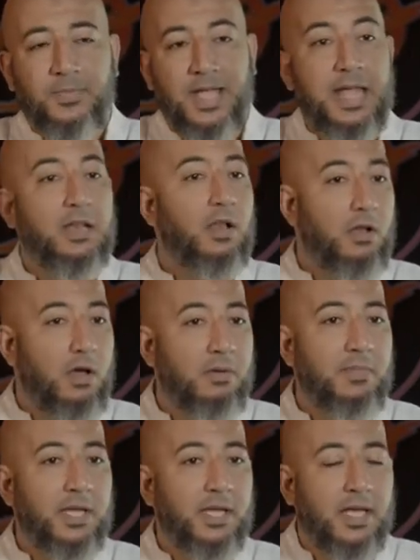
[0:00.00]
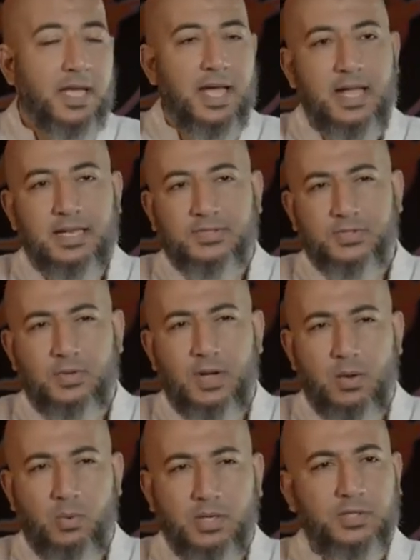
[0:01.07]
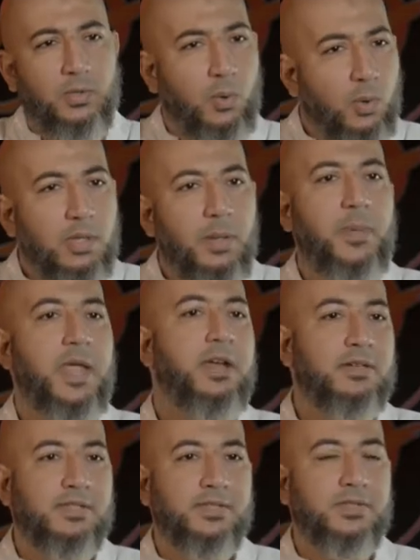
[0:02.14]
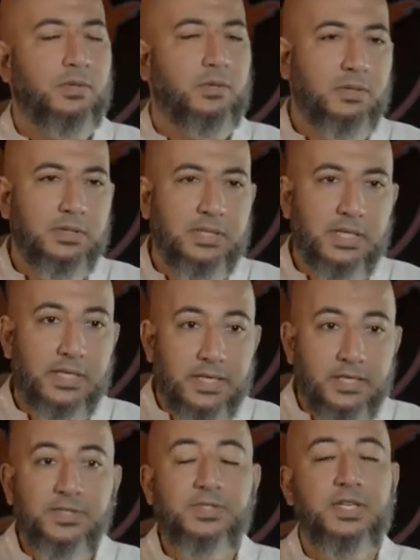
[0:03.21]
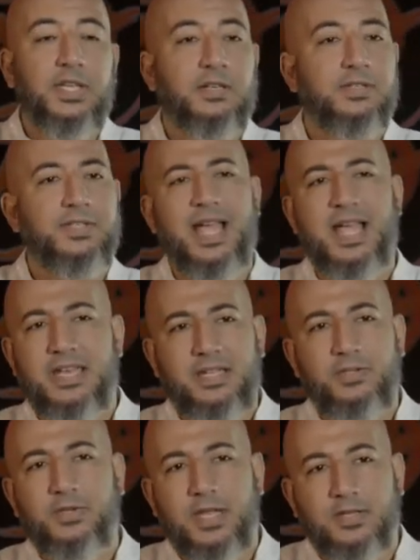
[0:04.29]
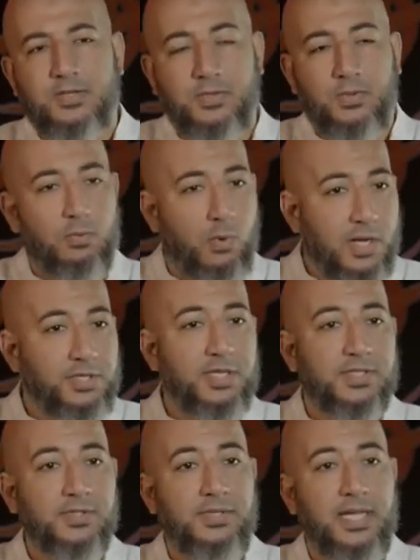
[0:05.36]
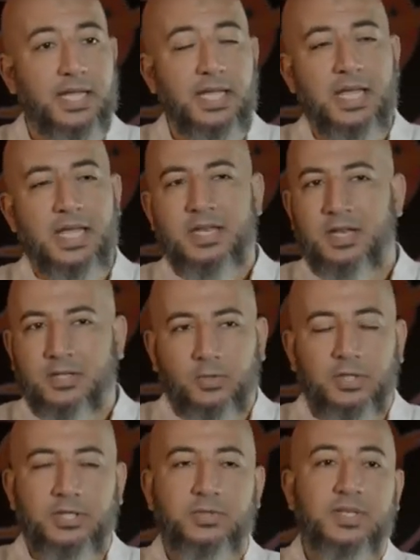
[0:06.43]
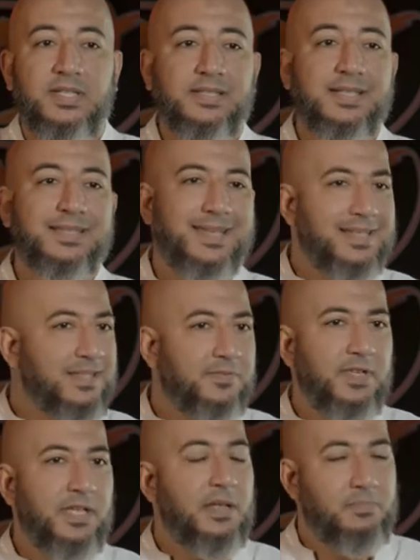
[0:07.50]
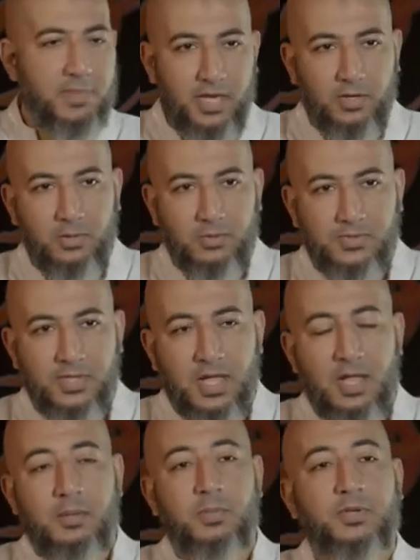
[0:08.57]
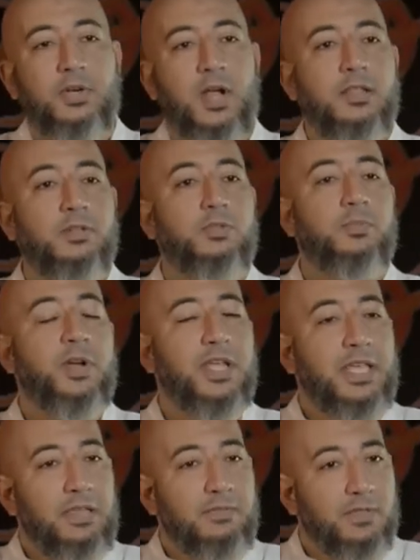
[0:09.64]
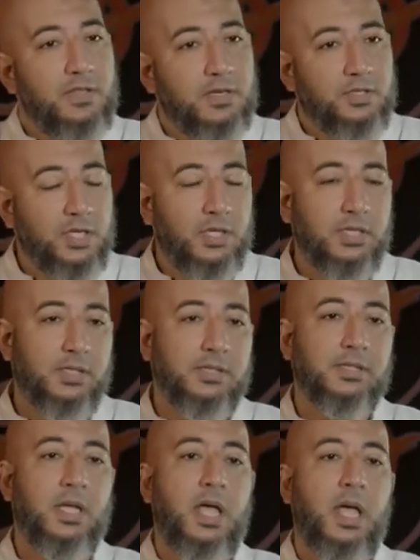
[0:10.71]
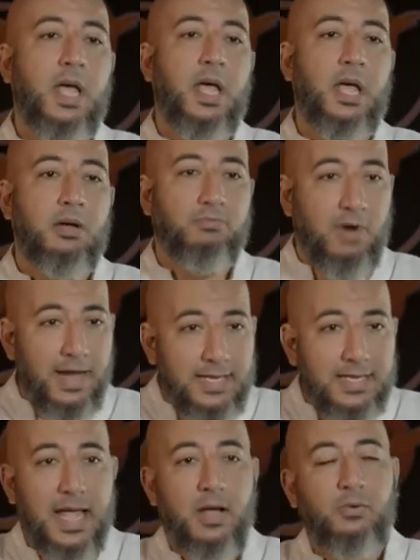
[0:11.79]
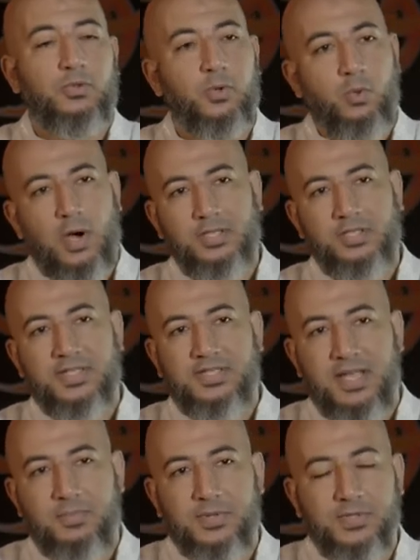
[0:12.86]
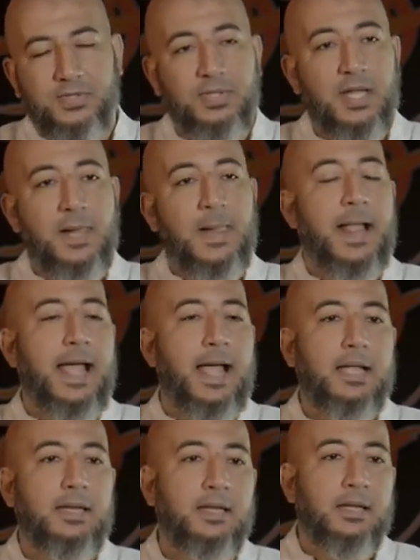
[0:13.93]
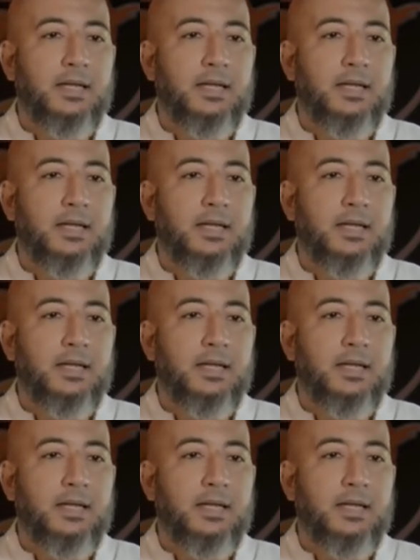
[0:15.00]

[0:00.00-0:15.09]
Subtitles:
and alarming. And so I wanted all the parents, all the religious leaders and educators who are watching us today, not only to listen attentively and make notes, but rather to bring even their children's right now to watch this episode and